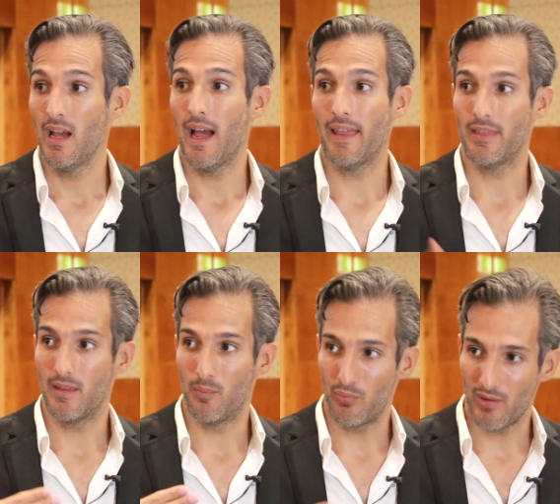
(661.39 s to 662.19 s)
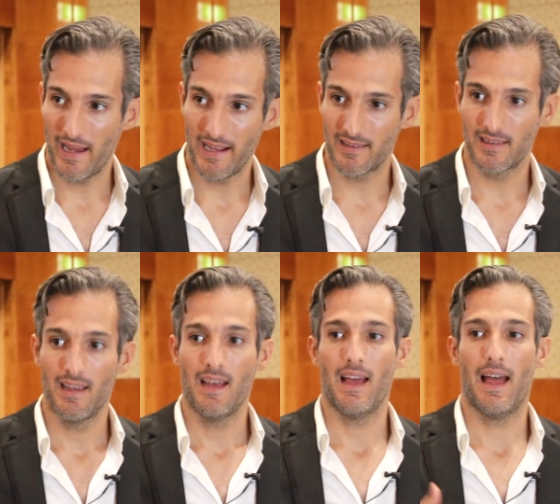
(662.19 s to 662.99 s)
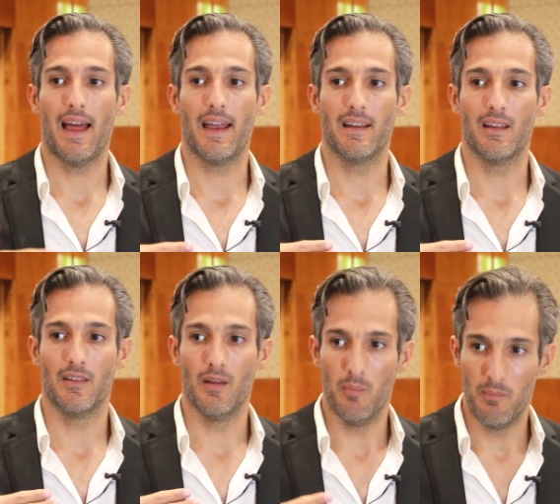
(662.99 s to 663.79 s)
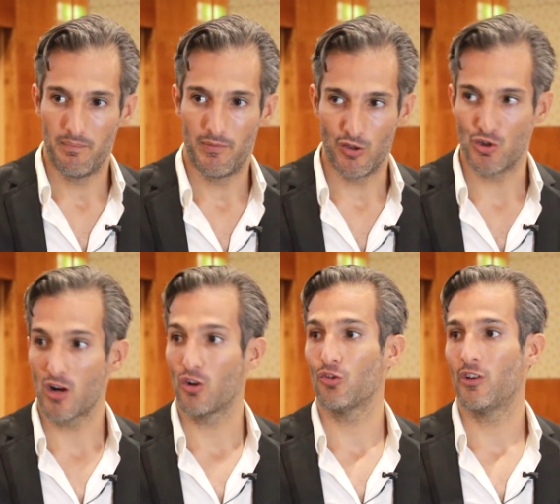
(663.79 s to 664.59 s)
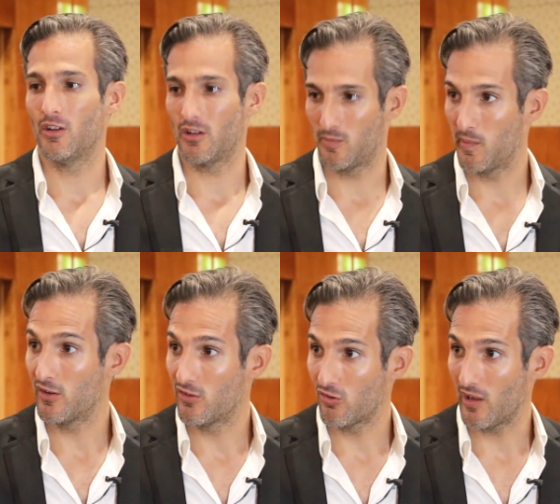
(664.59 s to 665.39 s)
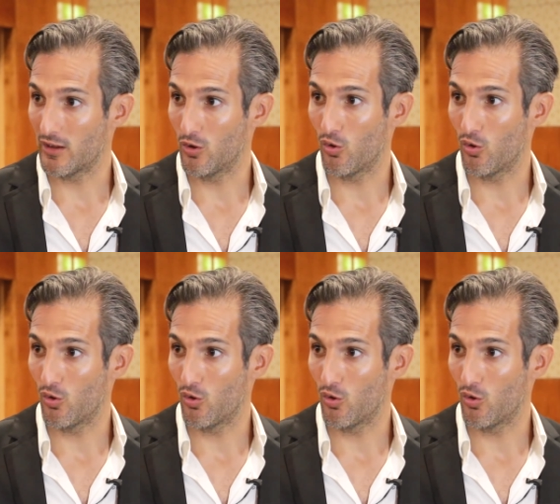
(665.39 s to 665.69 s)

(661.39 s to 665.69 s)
And the plants and the jungles and experiences like